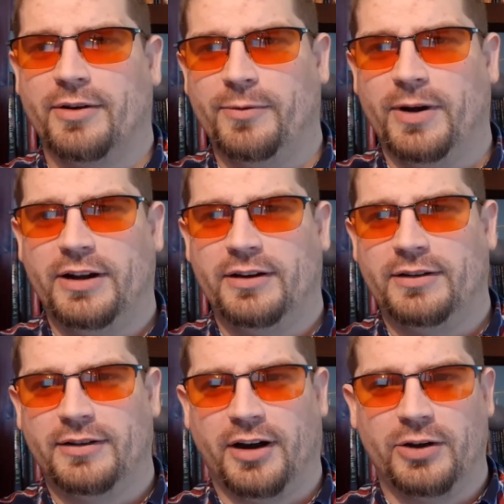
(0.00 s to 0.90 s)

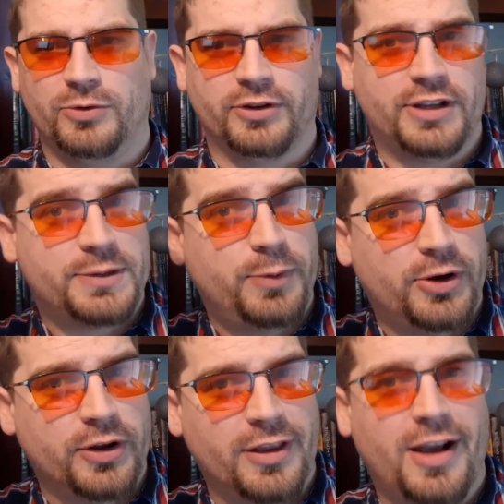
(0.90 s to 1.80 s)
When I ordered this book
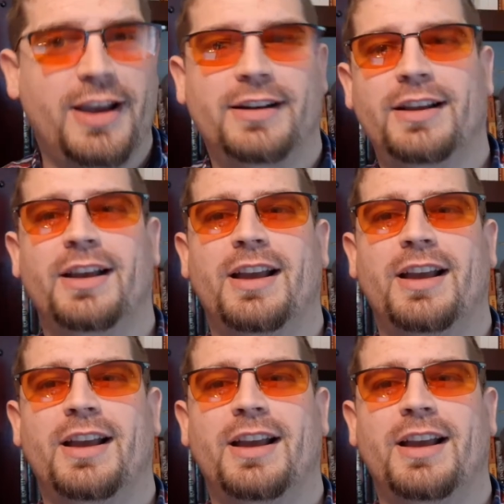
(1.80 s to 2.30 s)
online,